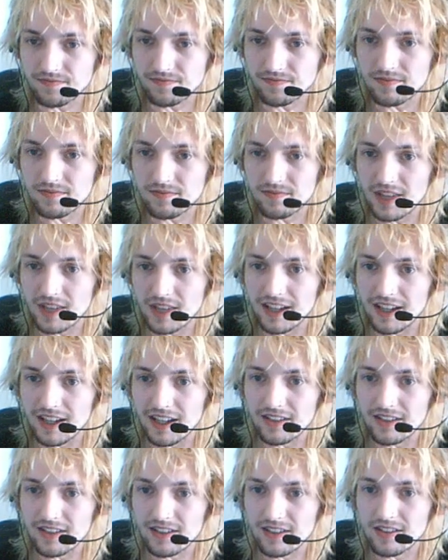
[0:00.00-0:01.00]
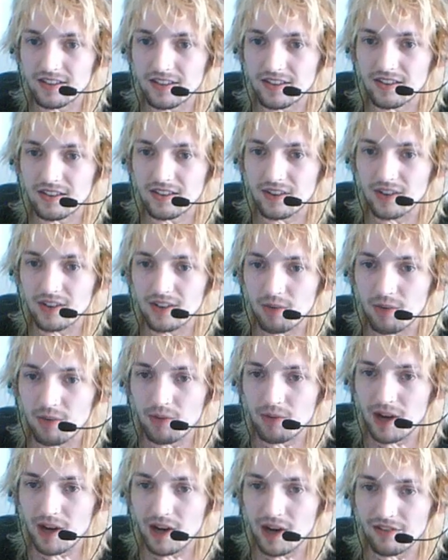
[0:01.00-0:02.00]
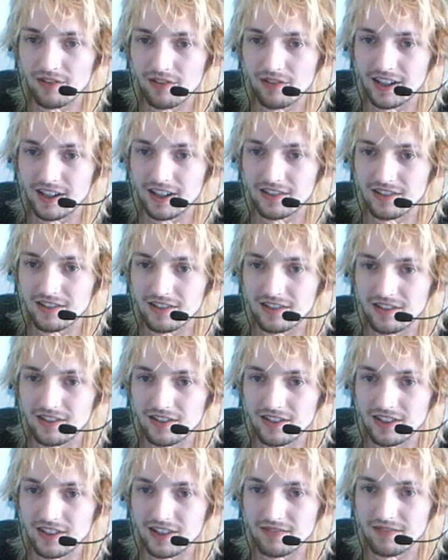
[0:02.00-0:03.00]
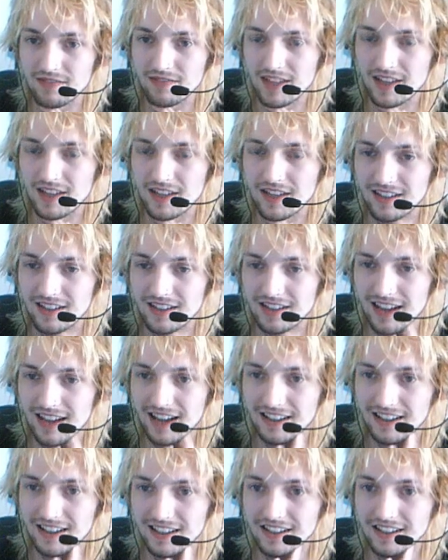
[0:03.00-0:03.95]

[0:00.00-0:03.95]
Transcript: it's not perfect or it's not the exact thing,